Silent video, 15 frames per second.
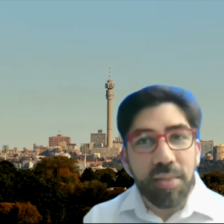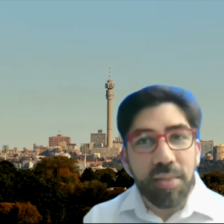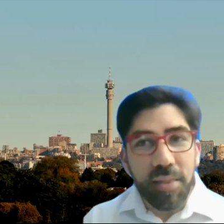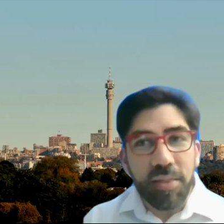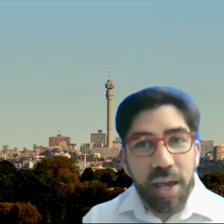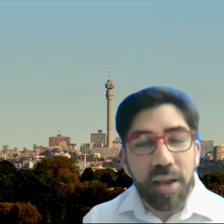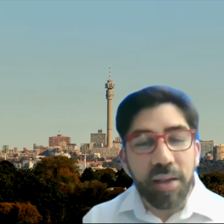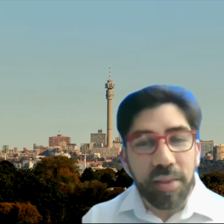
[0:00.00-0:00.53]

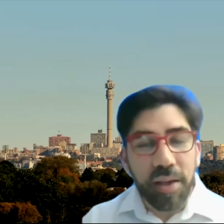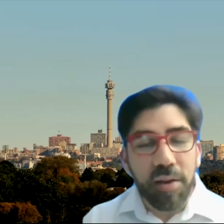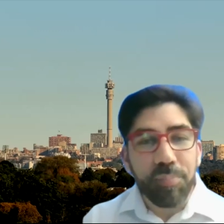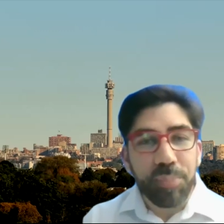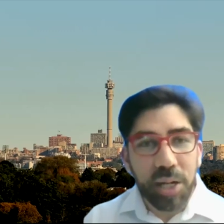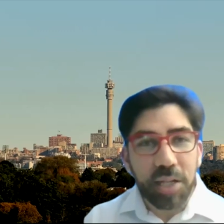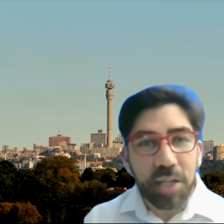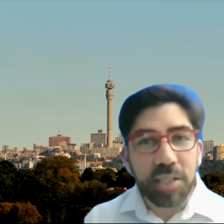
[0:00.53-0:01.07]
their
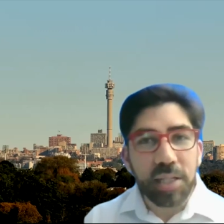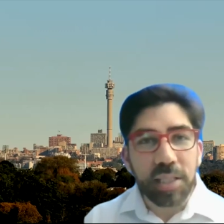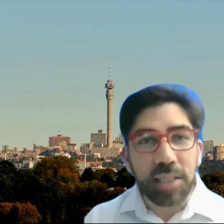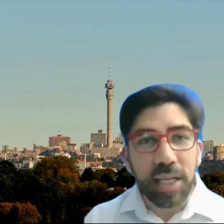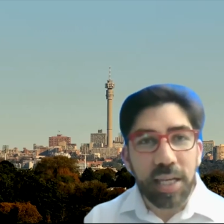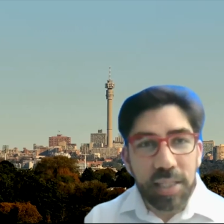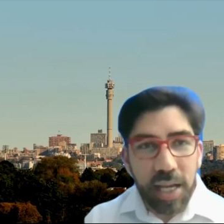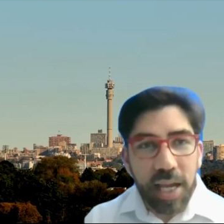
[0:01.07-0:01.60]
personal
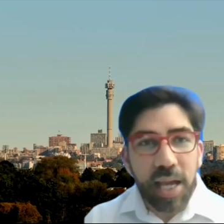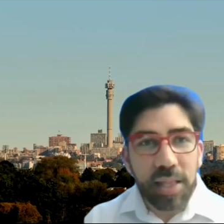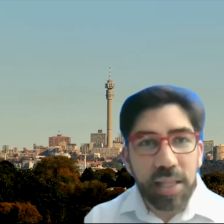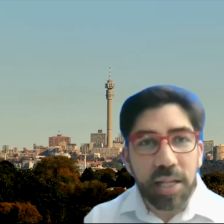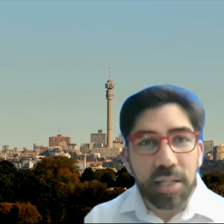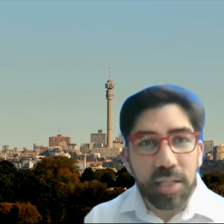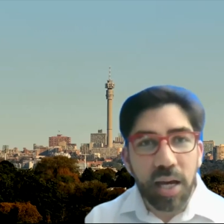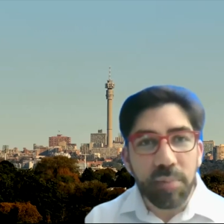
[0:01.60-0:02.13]
data and
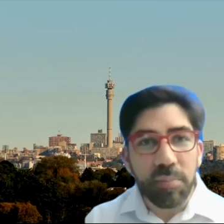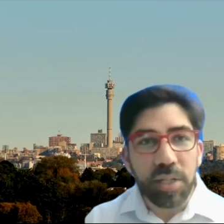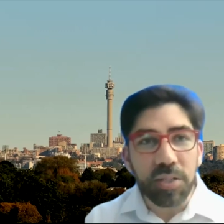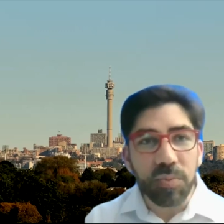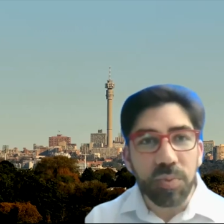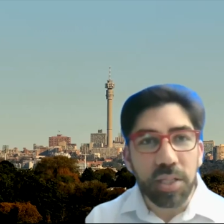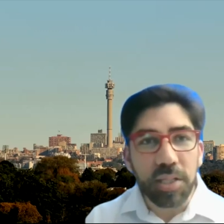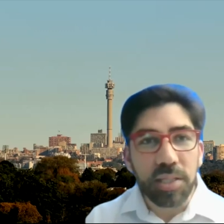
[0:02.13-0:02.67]
their time is
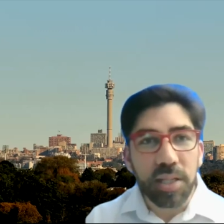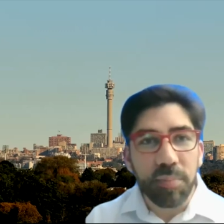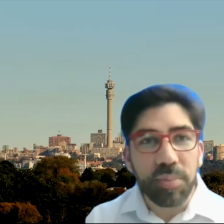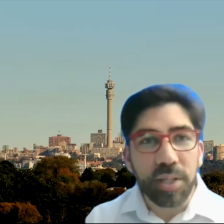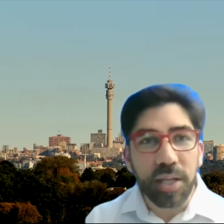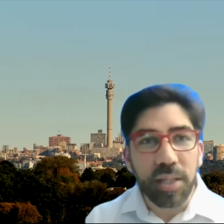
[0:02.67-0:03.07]
worth something,